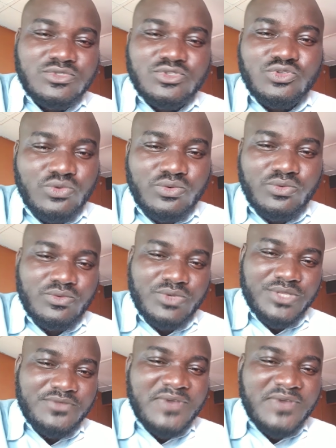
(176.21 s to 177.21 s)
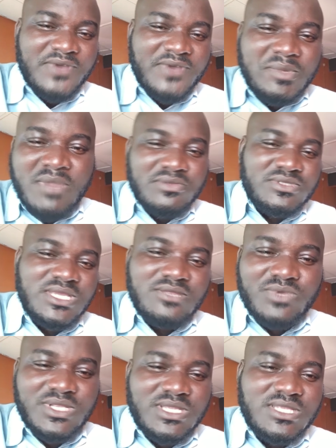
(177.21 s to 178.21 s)
two in the family
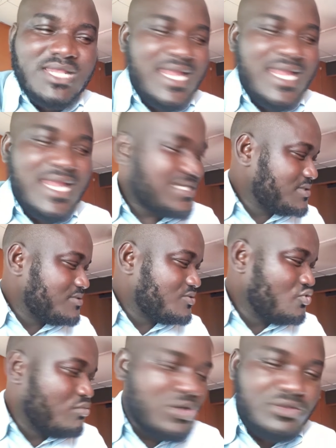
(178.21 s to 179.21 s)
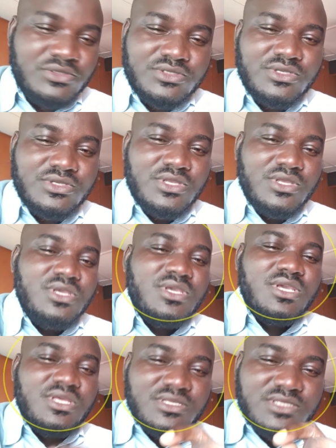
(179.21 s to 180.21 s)
mountain within the last 2 months.
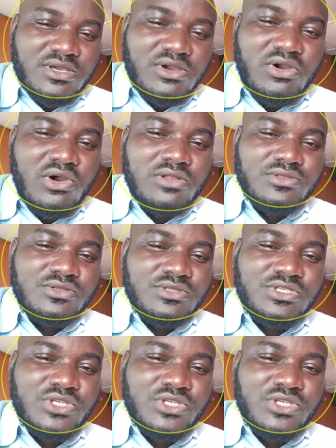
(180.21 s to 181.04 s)
It is a call to the